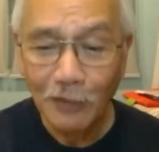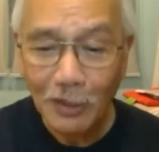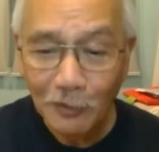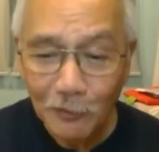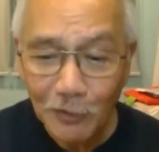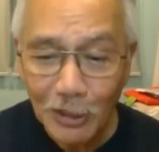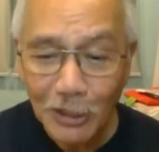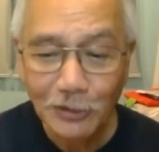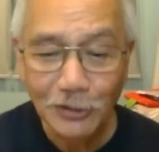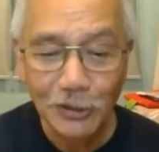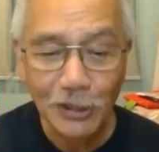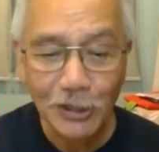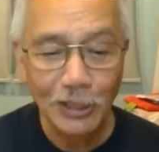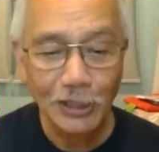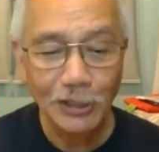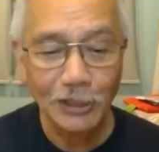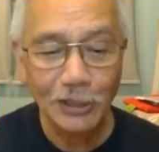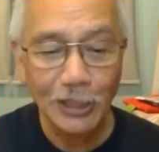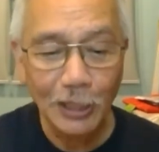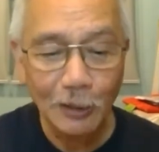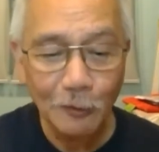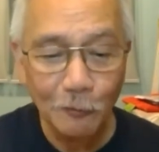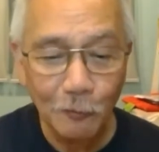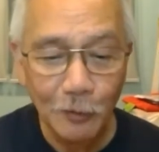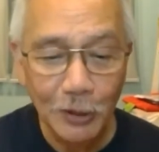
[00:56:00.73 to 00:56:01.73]
of the
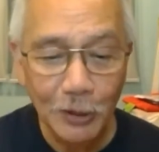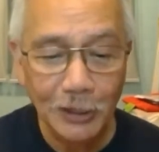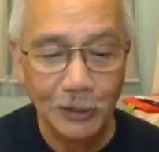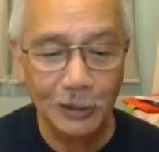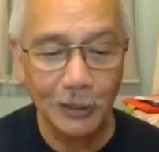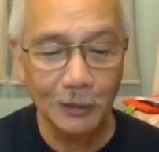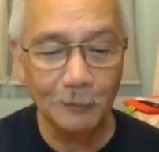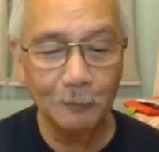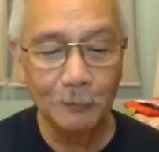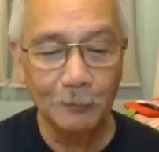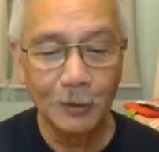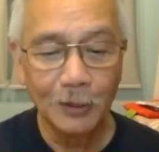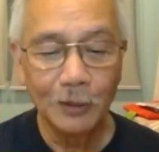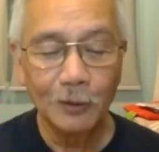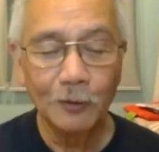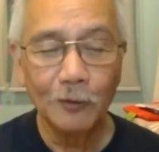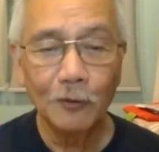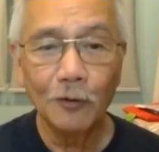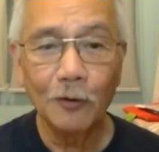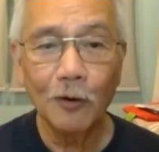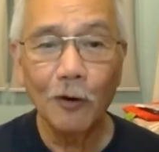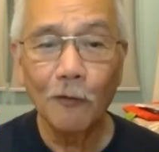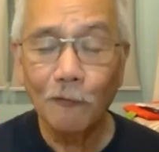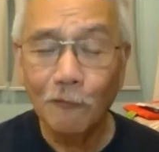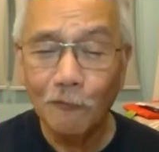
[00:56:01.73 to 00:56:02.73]
riches and
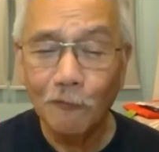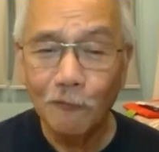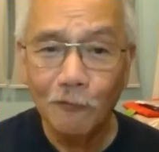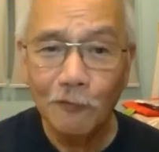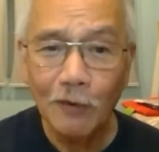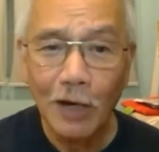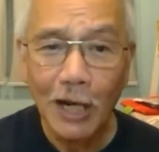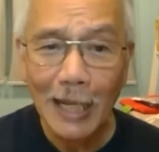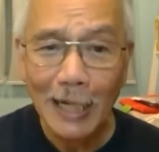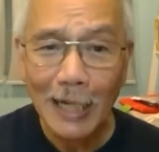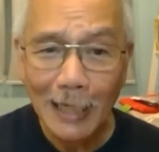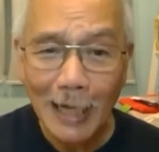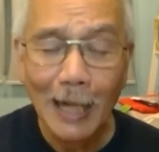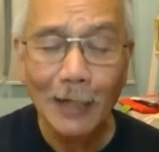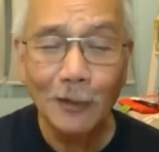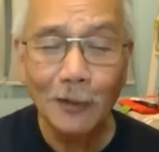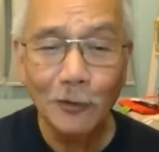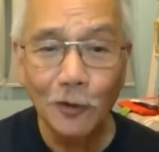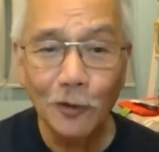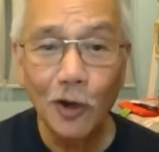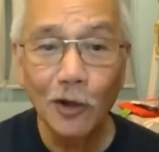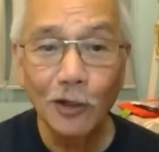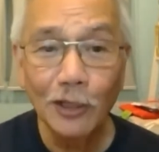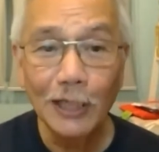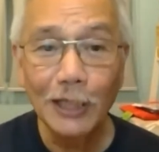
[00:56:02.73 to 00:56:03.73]
wisdom of, and,
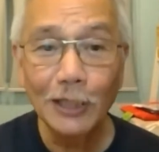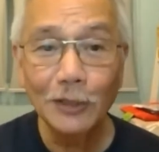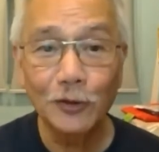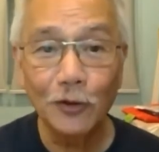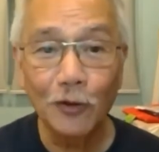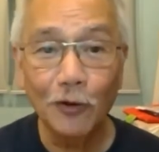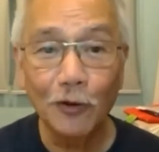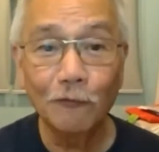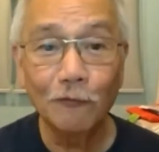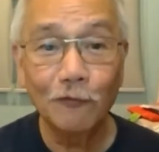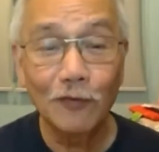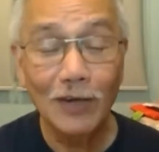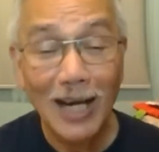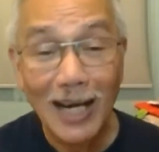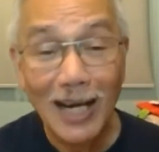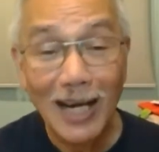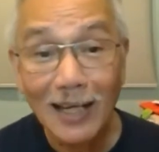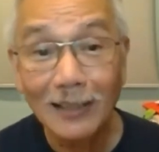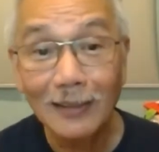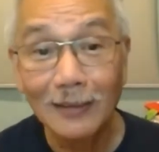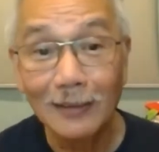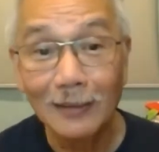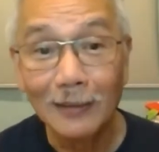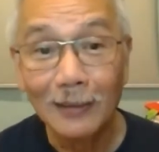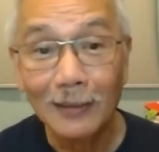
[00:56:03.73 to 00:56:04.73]
and knowledge of
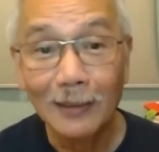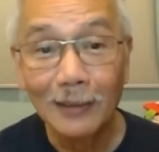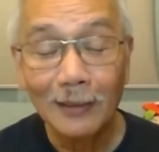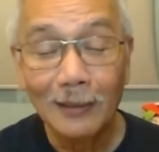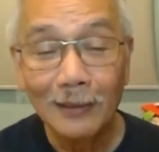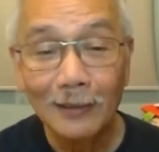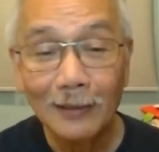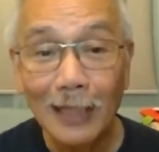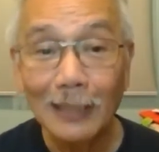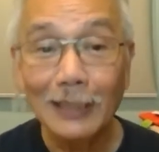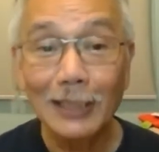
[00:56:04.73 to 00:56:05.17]
God.